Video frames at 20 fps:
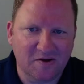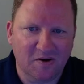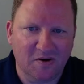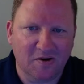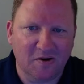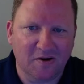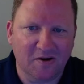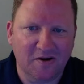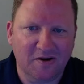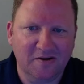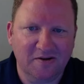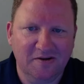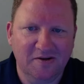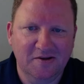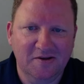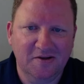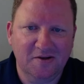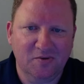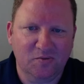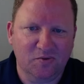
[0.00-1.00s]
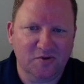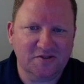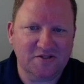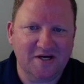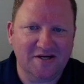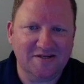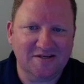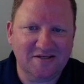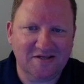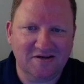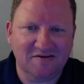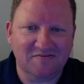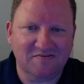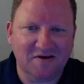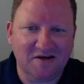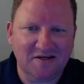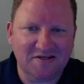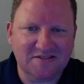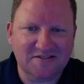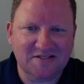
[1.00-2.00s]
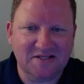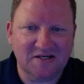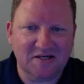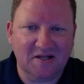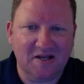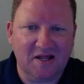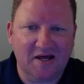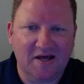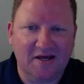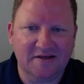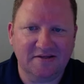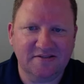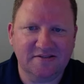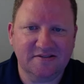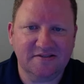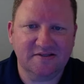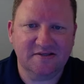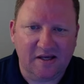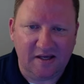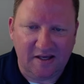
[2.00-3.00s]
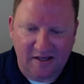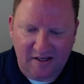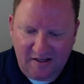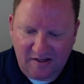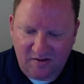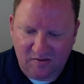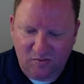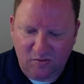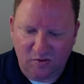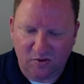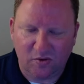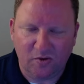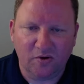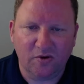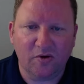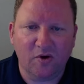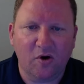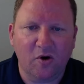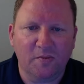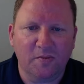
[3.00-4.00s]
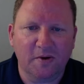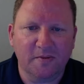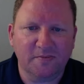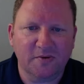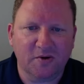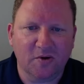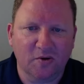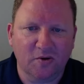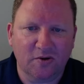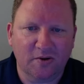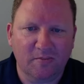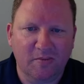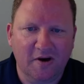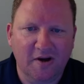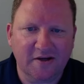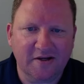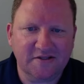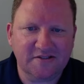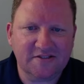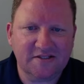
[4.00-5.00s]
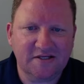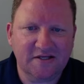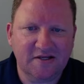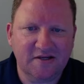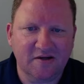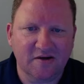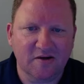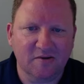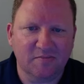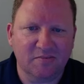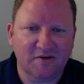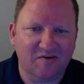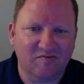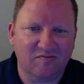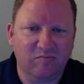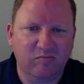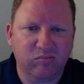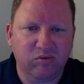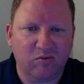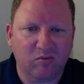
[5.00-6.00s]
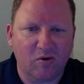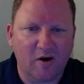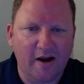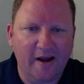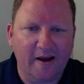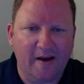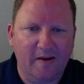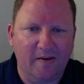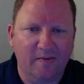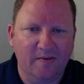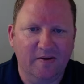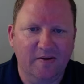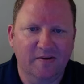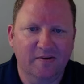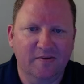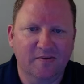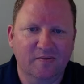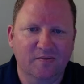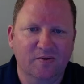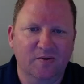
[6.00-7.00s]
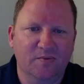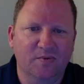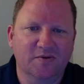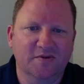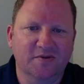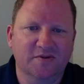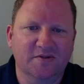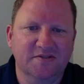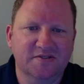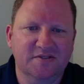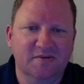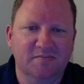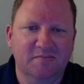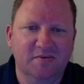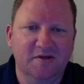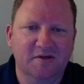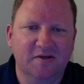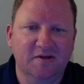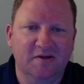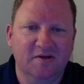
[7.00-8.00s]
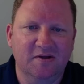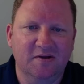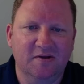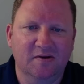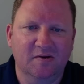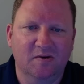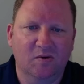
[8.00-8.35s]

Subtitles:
card, which identifies the class. And we're going to open up the curly brackets here of brown. We want this to be